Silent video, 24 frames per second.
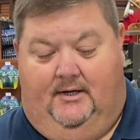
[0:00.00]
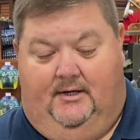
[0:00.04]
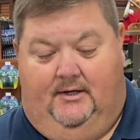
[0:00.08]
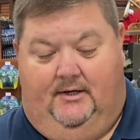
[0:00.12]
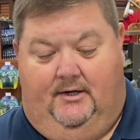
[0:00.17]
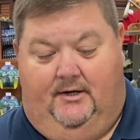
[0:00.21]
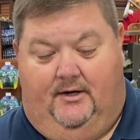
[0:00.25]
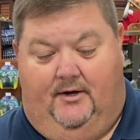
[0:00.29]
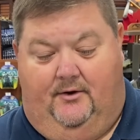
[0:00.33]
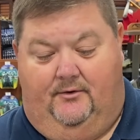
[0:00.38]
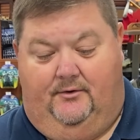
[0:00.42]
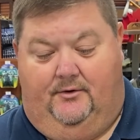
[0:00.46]

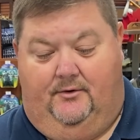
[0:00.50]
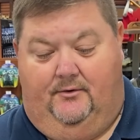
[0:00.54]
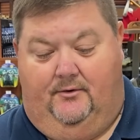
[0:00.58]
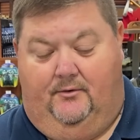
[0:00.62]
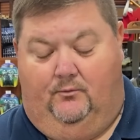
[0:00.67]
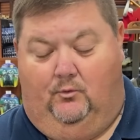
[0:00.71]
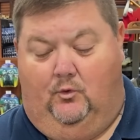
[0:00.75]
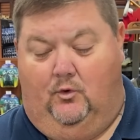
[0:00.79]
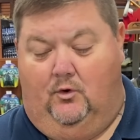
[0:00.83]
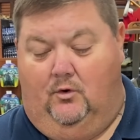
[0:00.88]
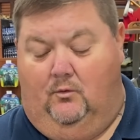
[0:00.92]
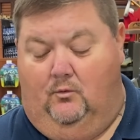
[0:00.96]
You know,
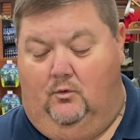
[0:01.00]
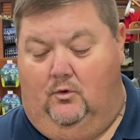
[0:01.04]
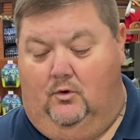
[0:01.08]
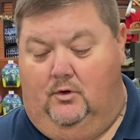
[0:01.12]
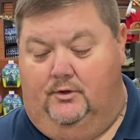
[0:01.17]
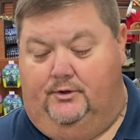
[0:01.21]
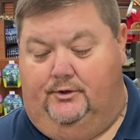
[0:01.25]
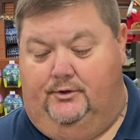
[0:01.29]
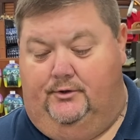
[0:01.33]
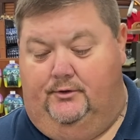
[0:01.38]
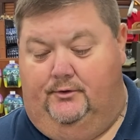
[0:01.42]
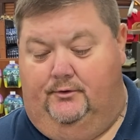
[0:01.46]
during World War
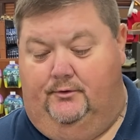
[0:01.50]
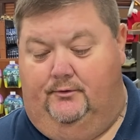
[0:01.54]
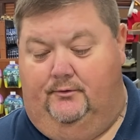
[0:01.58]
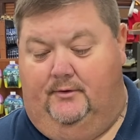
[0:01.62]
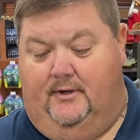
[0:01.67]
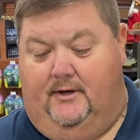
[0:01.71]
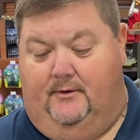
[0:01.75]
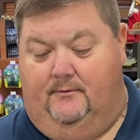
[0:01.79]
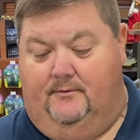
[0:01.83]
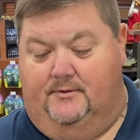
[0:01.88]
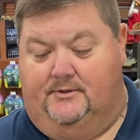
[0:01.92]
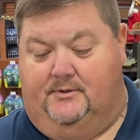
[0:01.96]
II,
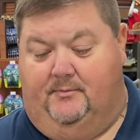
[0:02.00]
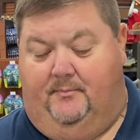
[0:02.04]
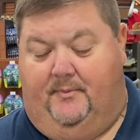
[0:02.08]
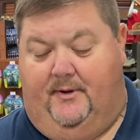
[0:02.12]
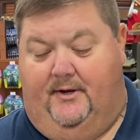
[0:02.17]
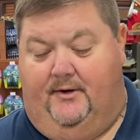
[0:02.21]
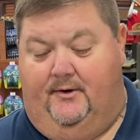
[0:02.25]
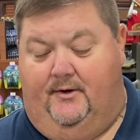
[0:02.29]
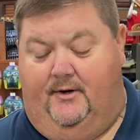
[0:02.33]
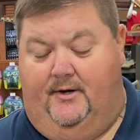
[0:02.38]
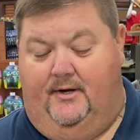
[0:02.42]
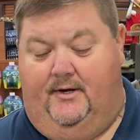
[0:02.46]
there was a
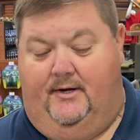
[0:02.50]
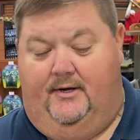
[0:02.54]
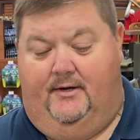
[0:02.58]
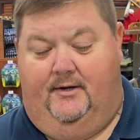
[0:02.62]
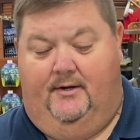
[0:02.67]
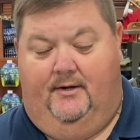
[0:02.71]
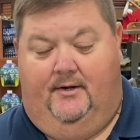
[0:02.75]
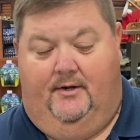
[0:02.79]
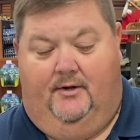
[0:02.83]
period